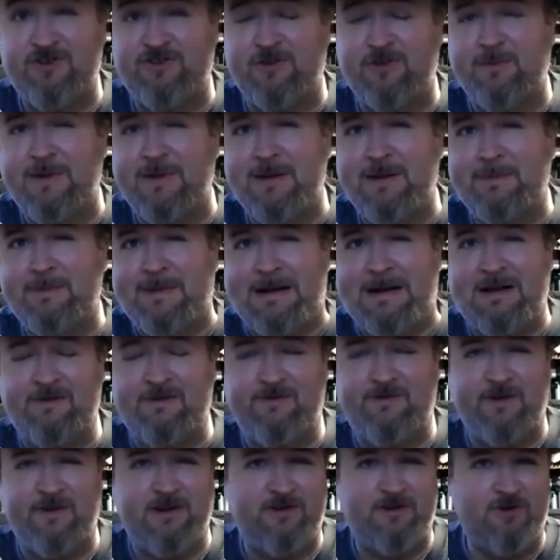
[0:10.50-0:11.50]
that may or may not
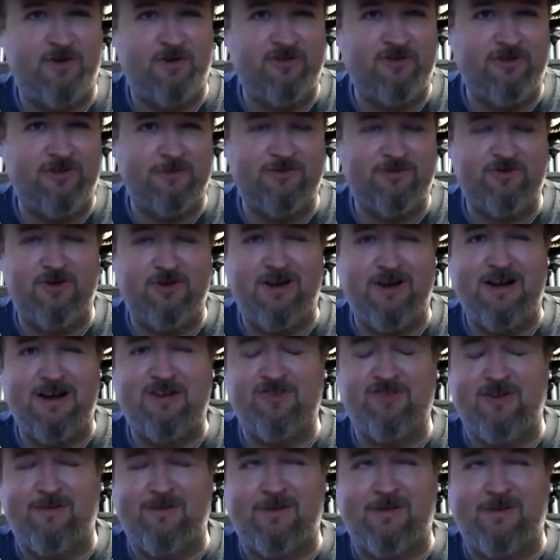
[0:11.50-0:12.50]
affect you on some
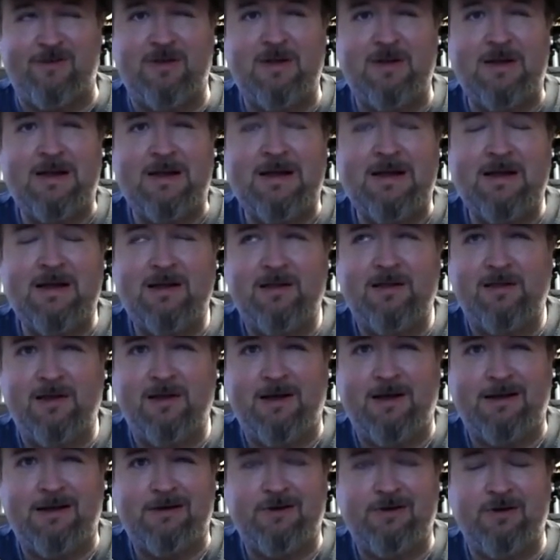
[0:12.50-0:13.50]
strange level
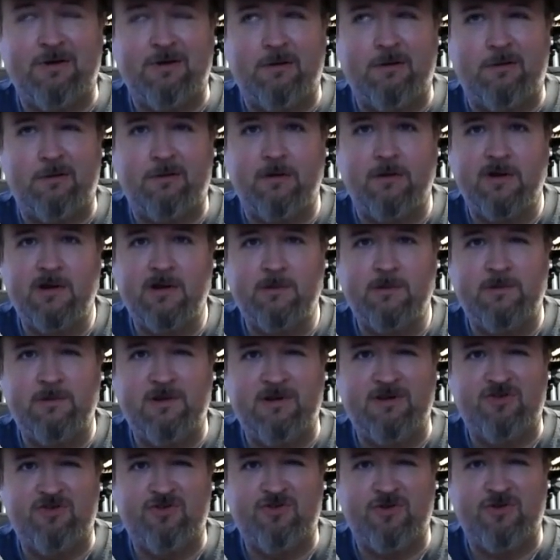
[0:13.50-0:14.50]
that could only
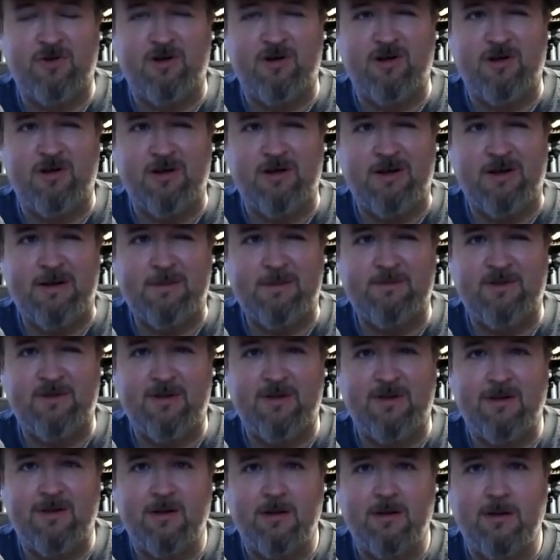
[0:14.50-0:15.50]
be described
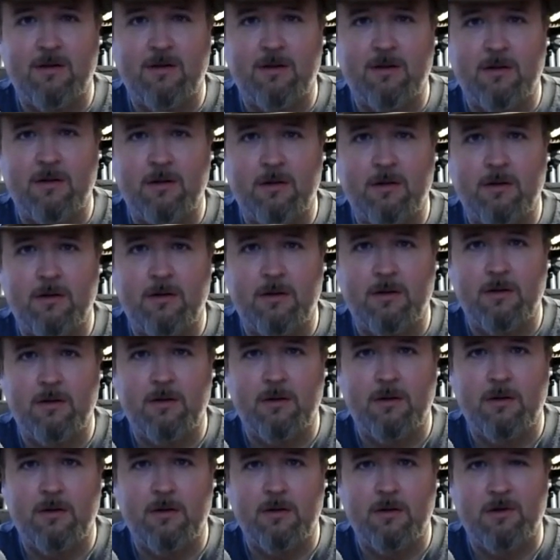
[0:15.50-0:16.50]

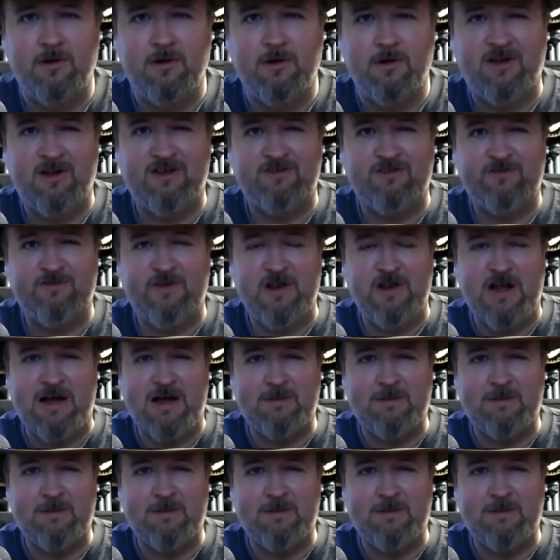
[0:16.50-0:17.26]
as phenomenal.